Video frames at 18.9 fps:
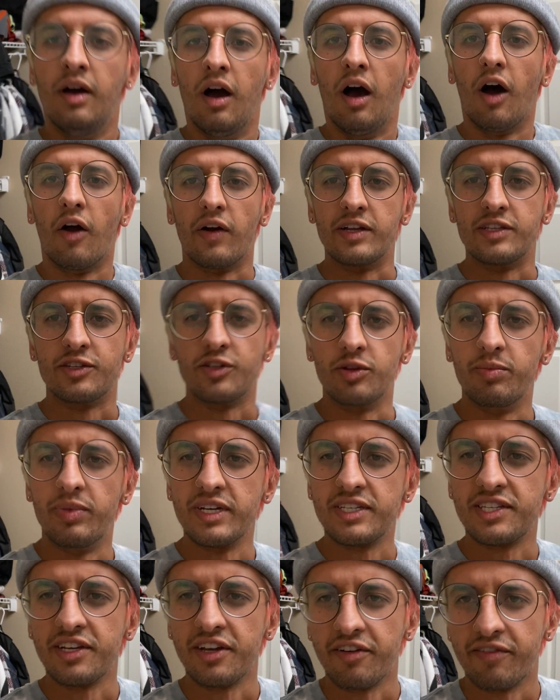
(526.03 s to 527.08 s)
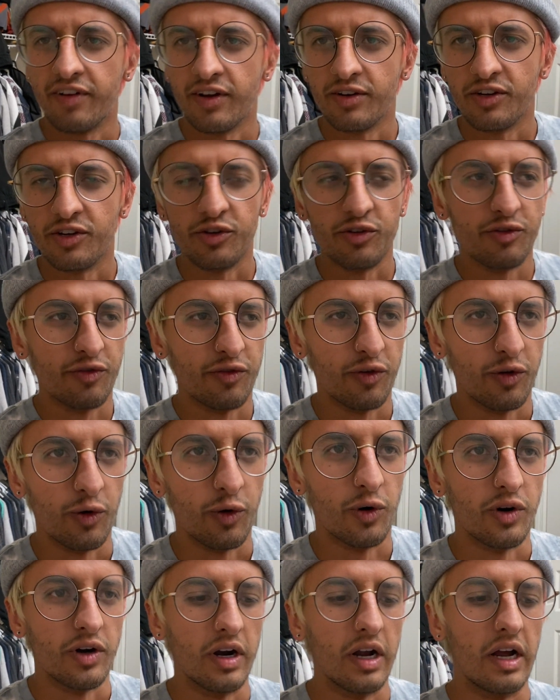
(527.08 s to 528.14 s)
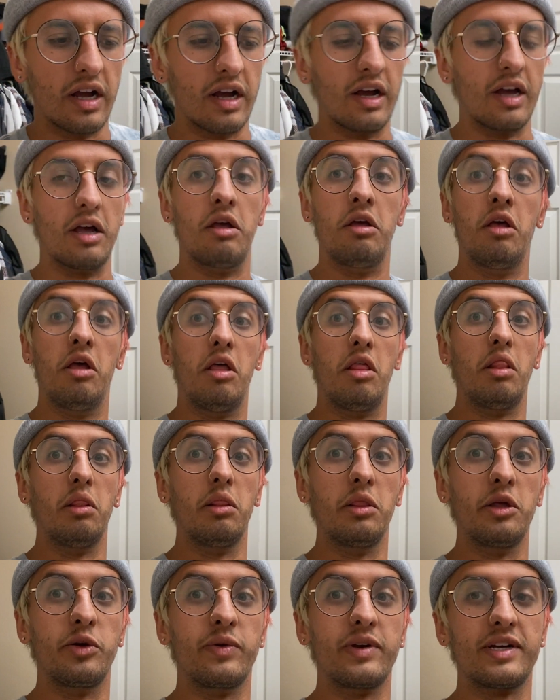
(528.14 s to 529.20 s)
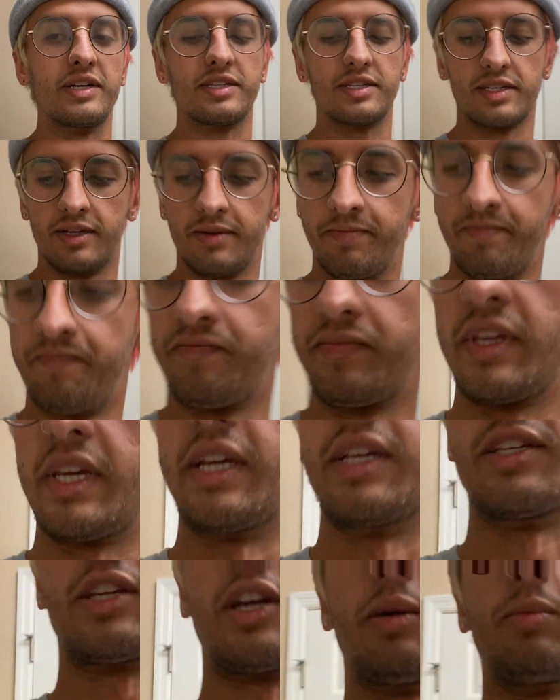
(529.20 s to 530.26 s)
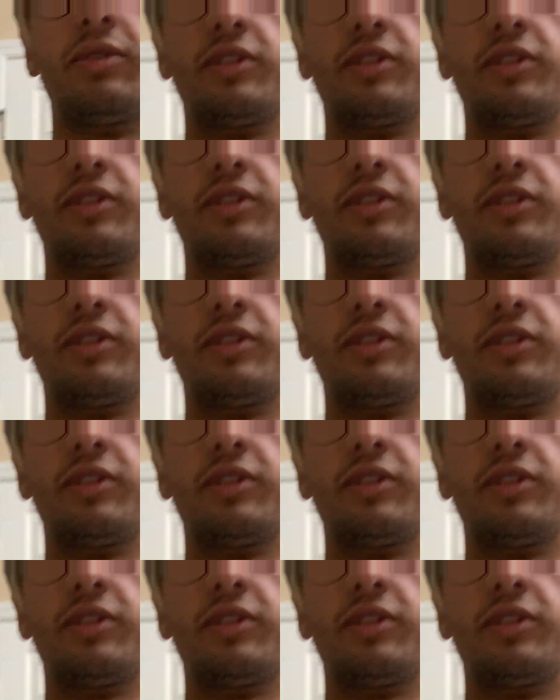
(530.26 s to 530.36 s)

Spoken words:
All right, so the best thing I found to do for lyrics is come